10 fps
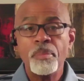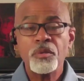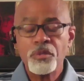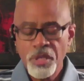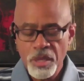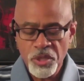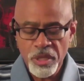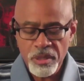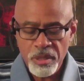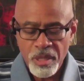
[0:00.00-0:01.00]
or
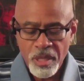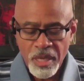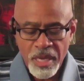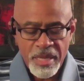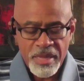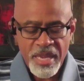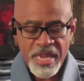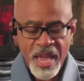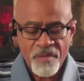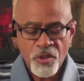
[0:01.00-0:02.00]
subject, they
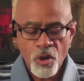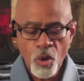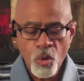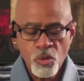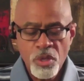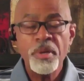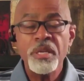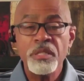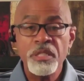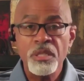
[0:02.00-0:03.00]
have their own
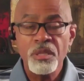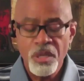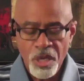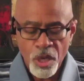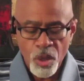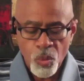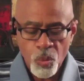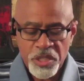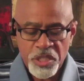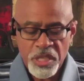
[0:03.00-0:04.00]
opinion,
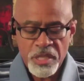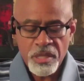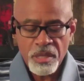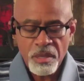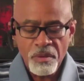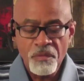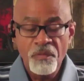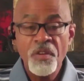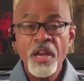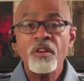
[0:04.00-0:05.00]
which is
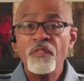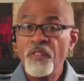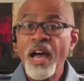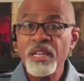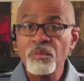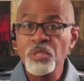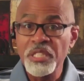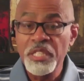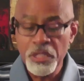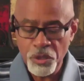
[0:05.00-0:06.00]

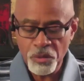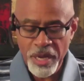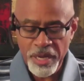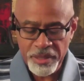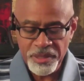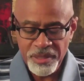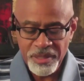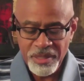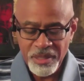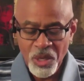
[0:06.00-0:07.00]
verifiably incorrect
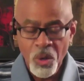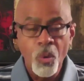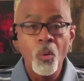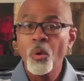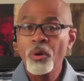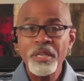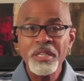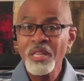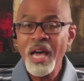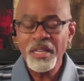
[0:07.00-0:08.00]
or
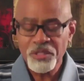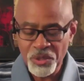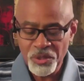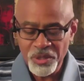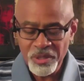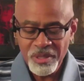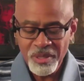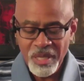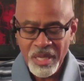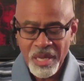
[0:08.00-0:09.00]
illogical,
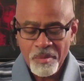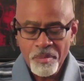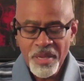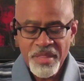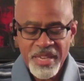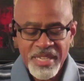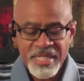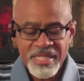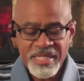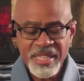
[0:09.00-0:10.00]
but they
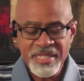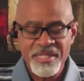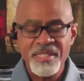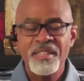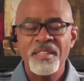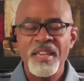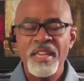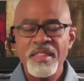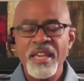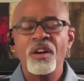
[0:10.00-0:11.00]
insist that
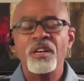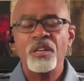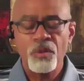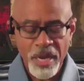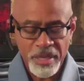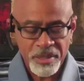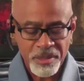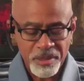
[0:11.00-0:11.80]
they are correct?